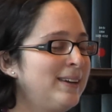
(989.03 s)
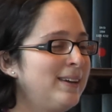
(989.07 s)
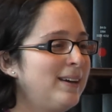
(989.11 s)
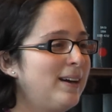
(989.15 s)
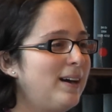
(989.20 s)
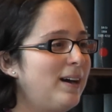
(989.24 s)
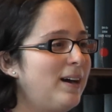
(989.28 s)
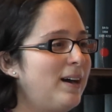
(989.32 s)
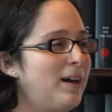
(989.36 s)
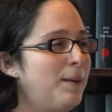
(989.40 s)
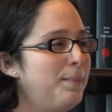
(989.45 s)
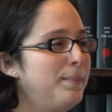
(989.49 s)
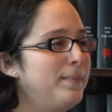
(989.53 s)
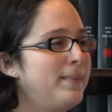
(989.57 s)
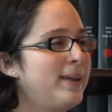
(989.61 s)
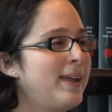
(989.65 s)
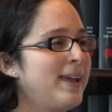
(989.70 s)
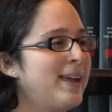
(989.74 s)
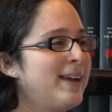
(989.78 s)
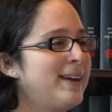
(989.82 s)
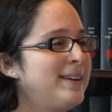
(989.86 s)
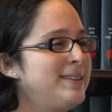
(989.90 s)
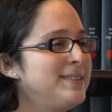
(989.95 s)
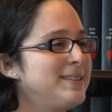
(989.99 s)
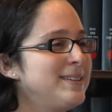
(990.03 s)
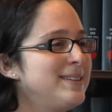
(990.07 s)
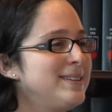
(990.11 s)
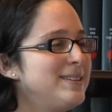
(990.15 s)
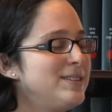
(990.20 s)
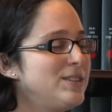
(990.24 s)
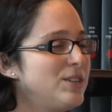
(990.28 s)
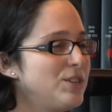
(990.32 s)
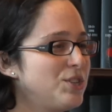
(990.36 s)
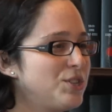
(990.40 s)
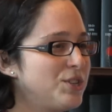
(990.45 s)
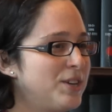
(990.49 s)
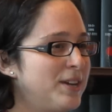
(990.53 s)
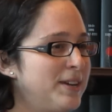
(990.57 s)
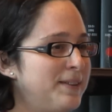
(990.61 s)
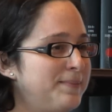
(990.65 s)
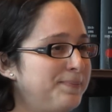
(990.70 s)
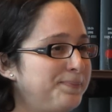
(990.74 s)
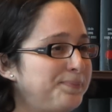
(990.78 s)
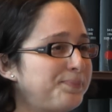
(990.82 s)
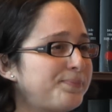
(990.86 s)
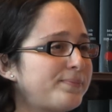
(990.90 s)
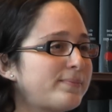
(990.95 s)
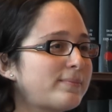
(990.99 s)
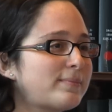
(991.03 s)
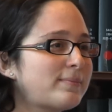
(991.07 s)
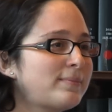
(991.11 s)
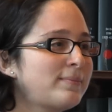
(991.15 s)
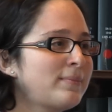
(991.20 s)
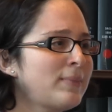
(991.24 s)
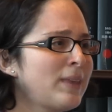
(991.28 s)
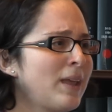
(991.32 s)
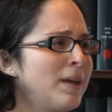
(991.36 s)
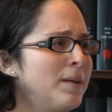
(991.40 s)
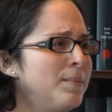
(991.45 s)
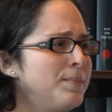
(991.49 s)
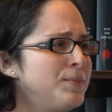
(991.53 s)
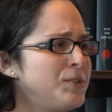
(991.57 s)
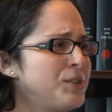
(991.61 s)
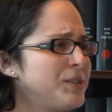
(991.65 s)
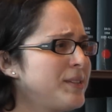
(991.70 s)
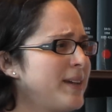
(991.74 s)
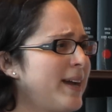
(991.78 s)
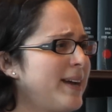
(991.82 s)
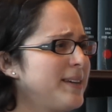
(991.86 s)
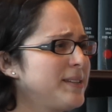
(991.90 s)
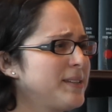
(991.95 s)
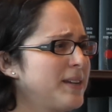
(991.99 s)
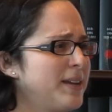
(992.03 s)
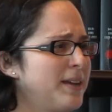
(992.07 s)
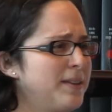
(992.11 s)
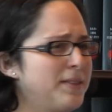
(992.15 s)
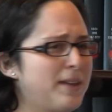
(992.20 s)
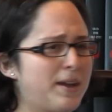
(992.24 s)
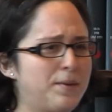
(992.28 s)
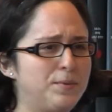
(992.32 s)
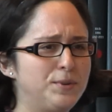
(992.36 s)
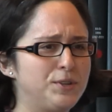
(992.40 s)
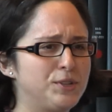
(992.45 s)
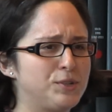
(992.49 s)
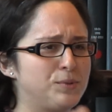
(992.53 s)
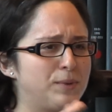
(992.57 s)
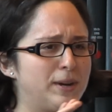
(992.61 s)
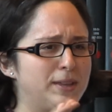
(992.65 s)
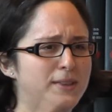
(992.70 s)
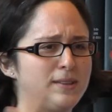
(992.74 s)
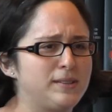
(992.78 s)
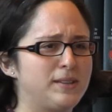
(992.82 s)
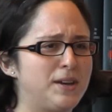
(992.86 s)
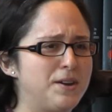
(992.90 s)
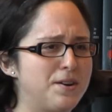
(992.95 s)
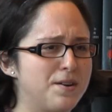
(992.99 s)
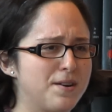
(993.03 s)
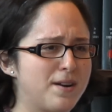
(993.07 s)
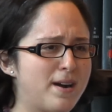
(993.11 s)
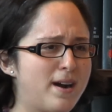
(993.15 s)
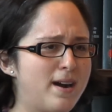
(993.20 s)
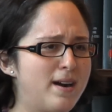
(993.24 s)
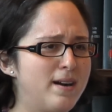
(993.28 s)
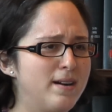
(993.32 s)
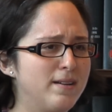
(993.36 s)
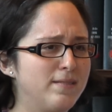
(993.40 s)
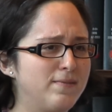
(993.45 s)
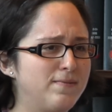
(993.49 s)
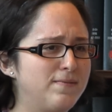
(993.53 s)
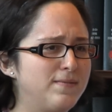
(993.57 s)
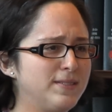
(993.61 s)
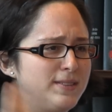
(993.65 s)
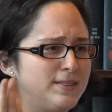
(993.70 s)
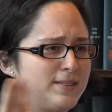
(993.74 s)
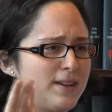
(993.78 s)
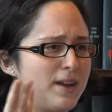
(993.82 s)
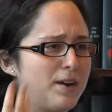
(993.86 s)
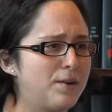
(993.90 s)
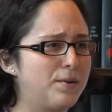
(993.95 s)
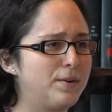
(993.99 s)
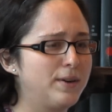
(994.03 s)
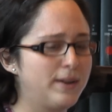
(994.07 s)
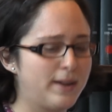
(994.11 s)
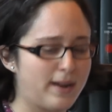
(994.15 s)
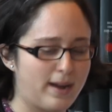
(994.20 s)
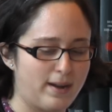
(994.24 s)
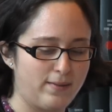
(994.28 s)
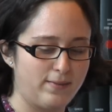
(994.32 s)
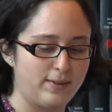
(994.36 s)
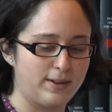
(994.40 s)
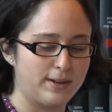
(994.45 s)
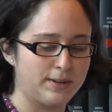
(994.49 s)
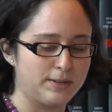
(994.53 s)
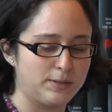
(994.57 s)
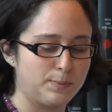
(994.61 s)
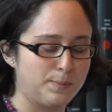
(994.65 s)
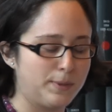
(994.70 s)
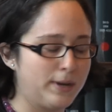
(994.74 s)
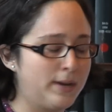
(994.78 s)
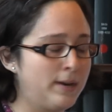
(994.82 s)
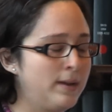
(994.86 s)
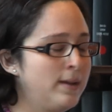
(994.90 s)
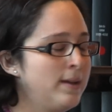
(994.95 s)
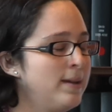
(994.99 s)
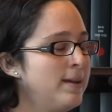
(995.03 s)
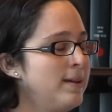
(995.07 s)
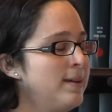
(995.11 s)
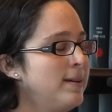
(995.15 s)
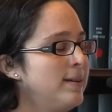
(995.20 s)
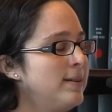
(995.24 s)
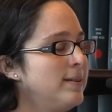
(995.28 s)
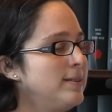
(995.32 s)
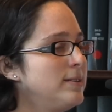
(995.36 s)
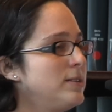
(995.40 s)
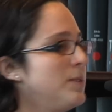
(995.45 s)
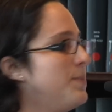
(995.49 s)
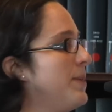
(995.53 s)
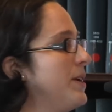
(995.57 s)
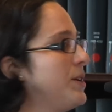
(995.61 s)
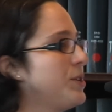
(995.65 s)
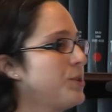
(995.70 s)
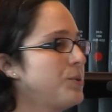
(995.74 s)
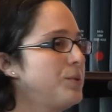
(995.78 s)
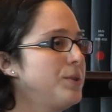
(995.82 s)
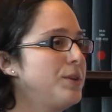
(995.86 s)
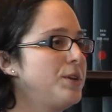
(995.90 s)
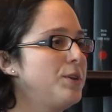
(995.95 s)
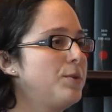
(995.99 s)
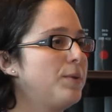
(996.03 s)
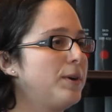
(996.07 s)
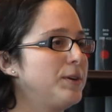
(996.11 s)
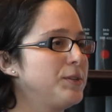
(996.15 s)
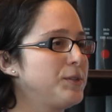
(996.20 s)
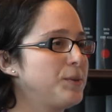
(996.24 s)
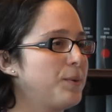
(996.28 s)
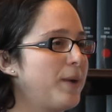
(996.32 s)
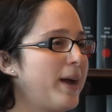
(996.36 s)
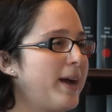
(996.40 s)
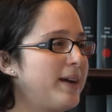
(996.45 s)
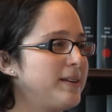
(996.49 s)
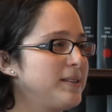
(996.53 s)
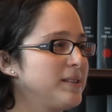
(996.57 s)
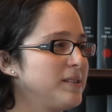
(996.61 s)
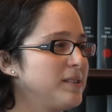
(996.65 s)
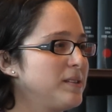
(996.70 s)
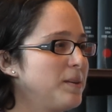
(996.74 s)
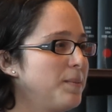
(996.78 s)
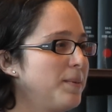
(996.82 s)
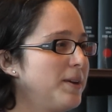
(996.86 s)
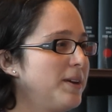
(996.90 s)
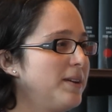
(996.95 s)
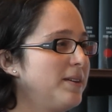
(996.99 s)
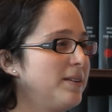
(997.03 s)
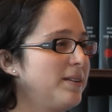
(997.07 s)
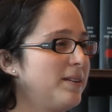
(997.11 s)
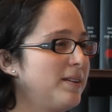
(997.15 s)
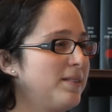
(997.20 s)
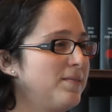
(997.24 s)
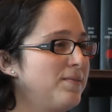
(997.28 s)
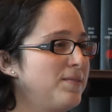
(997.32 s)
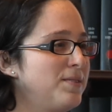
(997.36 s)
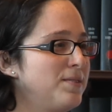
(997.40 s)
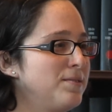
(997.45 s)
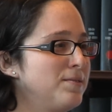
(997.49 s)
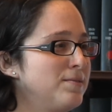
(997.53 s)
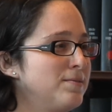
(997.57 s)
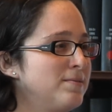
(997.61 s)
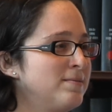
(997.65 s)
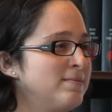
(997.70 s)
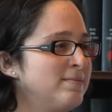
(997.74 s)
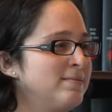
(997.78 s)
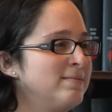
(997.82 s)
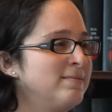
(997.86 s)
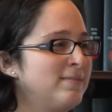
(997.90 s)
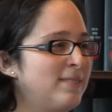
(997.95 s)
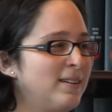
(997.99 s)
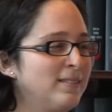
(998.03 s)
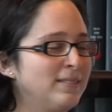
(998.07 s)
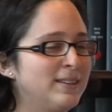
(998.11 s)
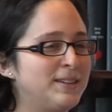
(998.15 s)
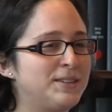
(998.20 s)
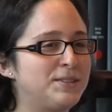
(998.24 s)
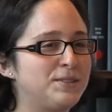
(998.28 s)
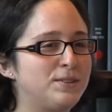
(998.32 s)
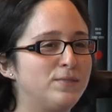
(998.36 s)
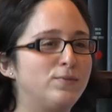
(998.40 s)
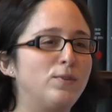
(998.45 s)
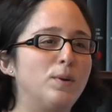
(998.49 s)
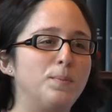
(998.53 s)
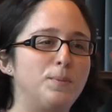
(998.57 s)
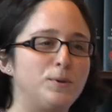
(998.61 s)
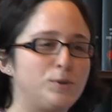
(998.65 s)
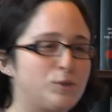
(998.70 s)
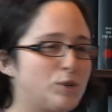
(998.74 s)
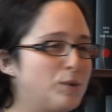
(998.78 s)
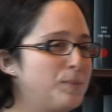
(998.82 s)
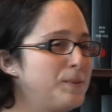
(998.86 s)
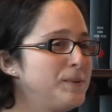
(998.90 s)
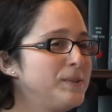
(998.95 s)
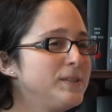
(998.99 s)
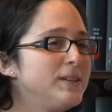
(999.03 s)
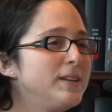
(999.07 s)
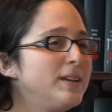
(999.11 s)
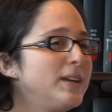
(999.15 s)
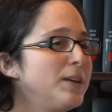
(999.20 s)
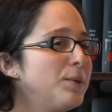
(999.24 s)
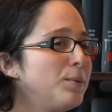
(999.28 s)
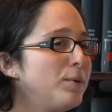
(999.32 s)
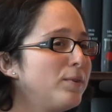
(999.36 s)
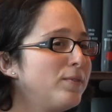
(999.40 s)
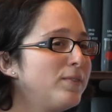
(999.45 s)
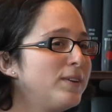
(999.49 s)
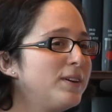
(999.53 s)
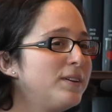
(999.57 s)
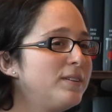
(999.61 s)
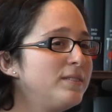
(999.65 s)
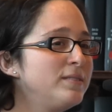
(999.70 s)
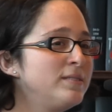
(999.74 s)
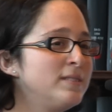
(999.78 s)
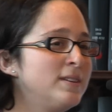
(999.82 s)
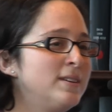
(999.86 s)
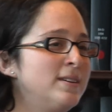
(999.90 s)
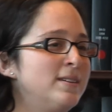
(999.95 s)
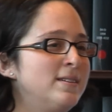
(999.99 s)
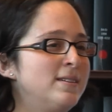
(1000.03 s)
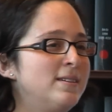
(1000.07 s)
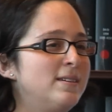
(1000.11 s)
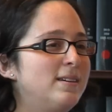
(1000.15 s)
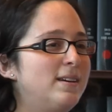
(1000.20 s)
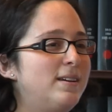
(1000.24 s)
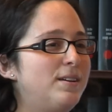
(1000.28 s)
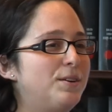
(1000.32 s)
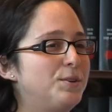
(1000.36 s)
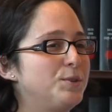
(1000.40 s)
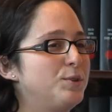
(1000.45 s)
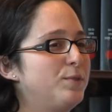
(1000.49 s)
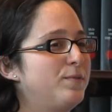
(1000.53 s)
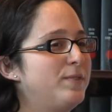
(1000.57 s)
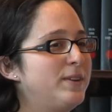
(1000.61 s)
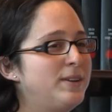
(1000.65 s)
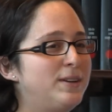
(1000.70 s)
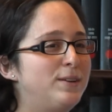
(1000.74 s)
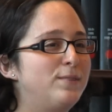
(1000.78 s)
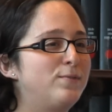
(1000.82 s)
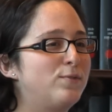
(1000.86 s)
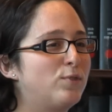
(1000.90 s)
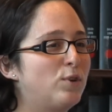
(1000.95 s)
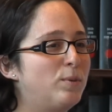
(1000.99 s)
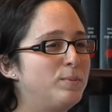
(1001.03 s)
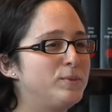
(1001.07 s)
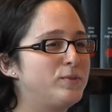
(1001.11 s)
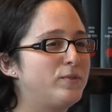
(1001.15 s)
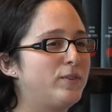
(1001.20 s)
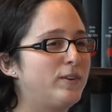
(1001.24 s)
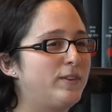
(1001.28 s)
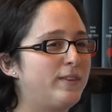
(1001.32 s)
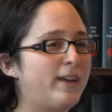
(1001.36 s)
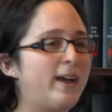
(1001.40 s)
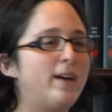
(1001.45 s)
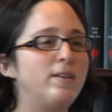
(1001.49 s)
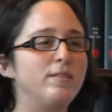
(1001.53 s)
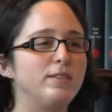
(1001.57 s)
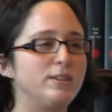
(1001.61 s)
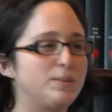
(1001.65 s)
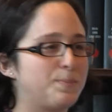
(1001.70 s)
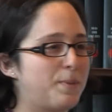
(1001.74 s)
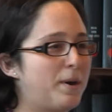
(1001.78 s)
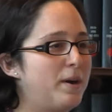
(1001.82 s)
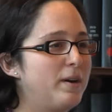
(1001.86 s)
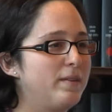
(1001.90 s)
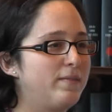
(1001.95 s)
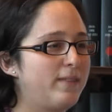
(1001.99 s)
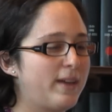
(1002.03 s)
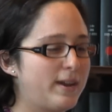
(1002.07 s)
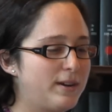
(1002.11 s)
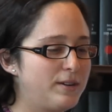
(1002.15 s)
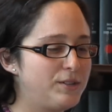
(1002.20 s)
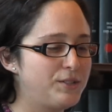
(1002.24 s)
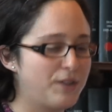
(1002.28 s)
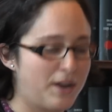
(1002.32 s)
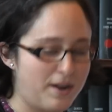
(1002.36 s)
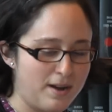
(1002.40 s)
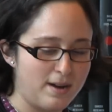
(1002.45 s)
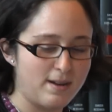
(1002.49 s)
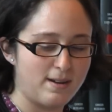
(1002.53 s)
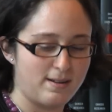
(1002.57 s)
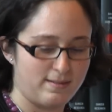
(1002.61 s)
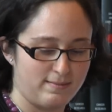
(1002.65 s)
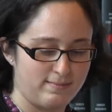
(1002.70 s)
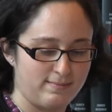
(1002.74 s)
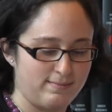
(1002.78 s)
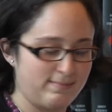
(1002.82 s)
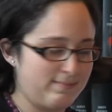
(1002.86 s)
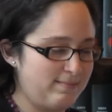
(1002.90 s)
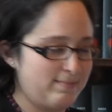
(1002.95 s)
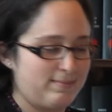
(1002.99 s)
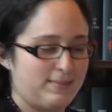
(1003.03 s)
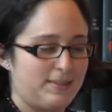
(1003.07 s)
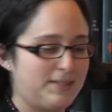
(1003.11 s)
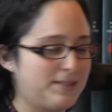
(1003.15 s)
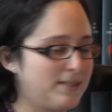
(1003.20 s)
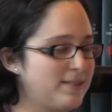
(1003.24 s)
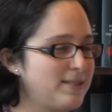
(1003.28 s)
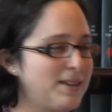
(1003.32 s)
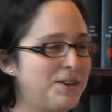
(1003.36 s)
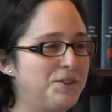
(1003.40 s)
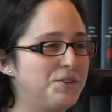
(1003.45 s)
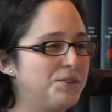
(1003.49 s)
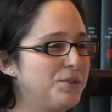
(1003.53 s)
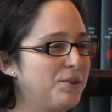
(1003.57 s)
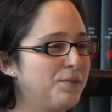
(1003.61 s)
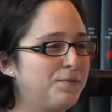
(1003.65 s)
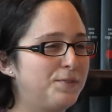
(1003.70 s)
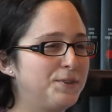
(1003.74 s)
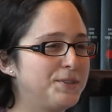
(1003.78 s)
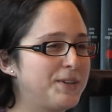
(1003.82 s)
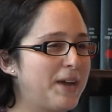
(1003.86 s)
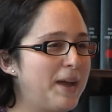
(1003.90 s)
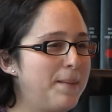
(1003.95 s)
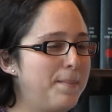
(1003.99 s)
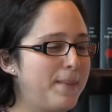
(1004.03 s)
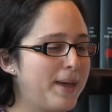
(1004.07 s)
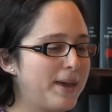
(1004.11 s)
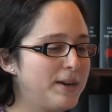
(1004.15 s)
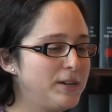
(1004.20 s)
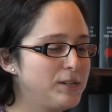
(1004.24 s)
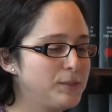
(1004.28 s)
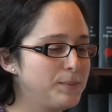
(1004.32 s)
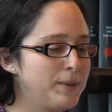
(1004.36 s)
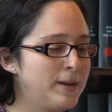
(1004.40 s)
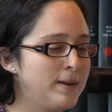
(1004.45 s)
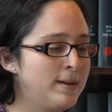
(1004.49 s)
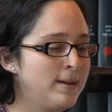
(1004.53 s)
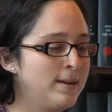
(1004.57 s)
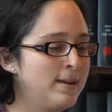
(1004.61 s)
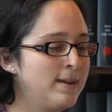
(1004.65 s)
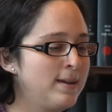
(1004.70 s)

And in addition, just asking, and I would just write this on your card if it's not already obvious, but to make sure that you also ask somebody to give you a list of what prescriptions they need refilled, and also if they need forms filled out as part of that agenda is essential for time management.